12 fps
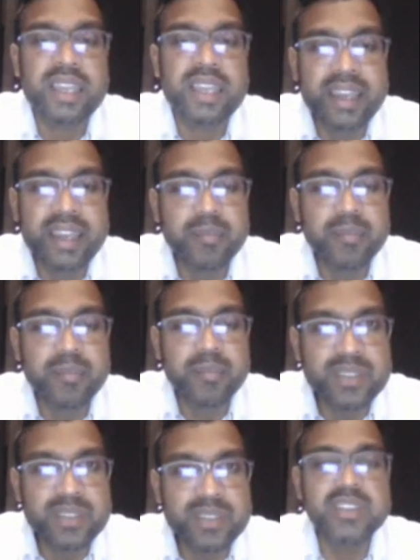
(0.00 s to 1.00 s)
In a
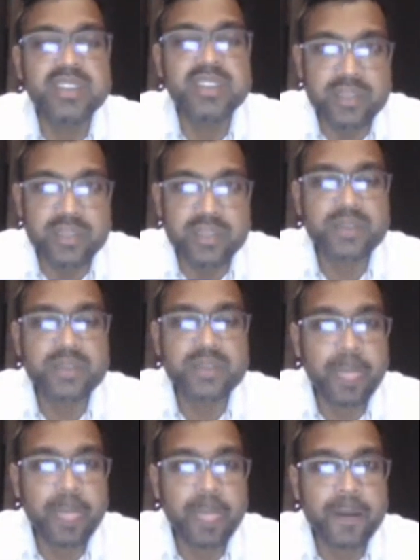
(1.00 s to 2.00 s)
business,
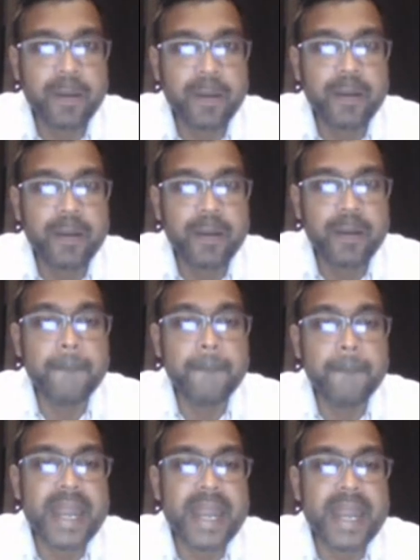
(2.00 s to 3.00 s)

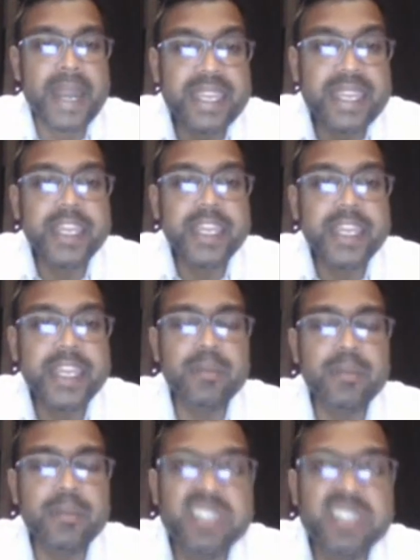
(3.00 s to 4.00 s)

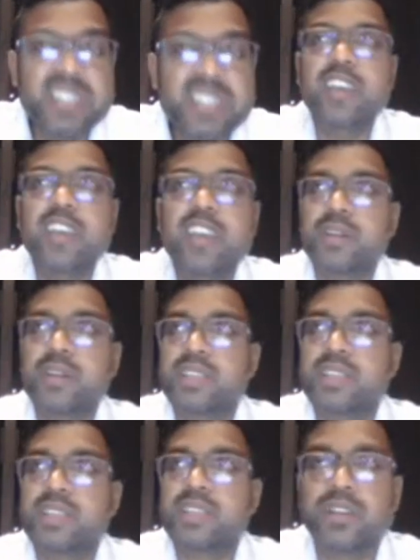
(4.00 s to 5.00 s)
material
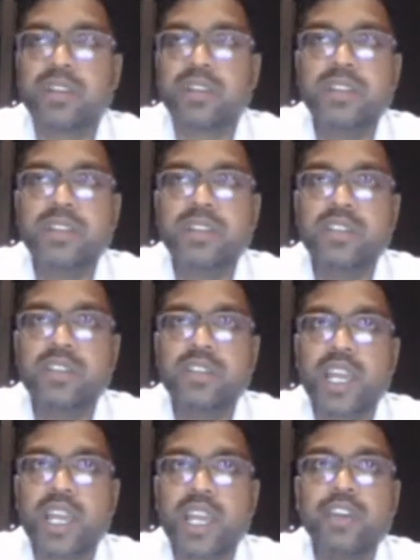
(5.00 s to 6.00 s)
misstatements, in other words, in
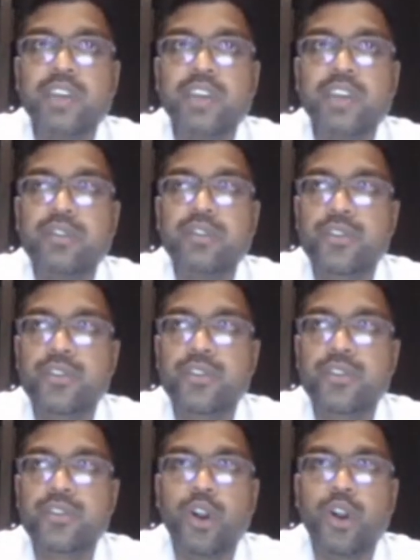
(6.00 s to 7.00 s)
your language,
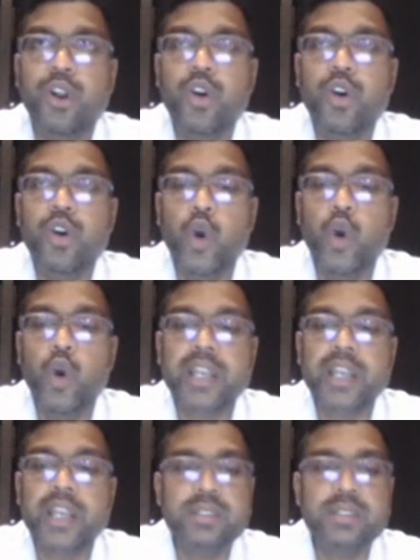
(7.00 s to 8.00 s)
fraud or
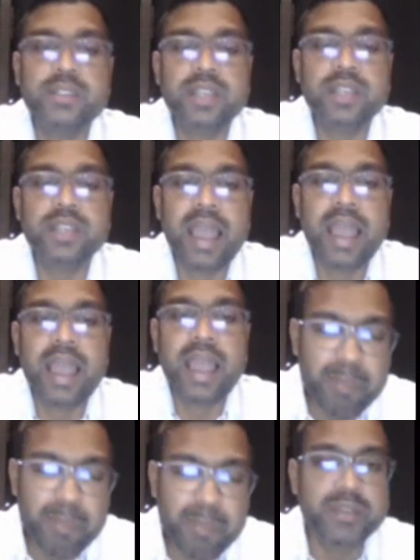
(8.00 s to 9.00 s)
errors
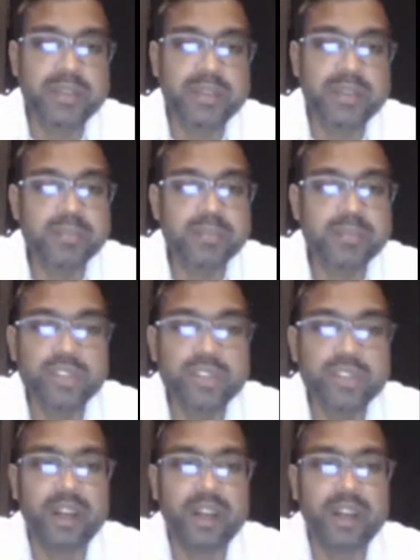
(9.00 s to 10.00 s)
happens because
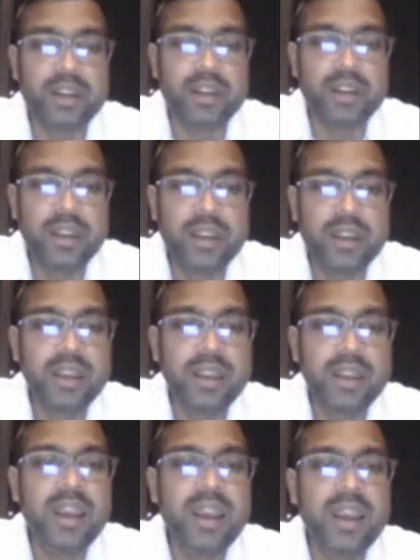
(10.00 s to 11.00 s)
of what?
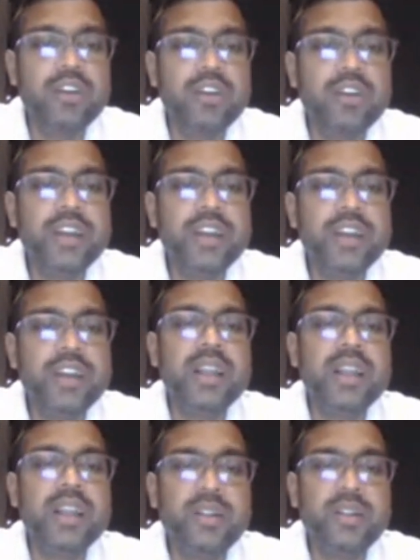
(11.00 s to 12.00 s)
Lack of
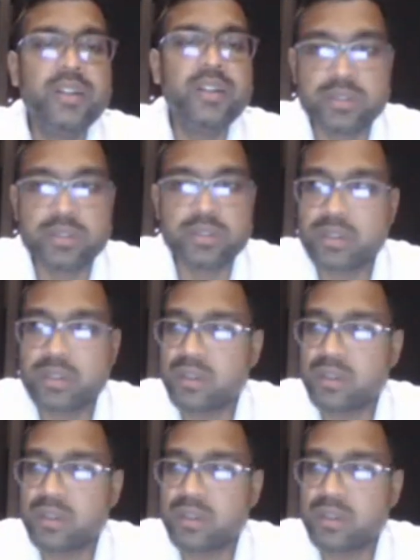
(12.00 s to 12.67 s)
internal controls.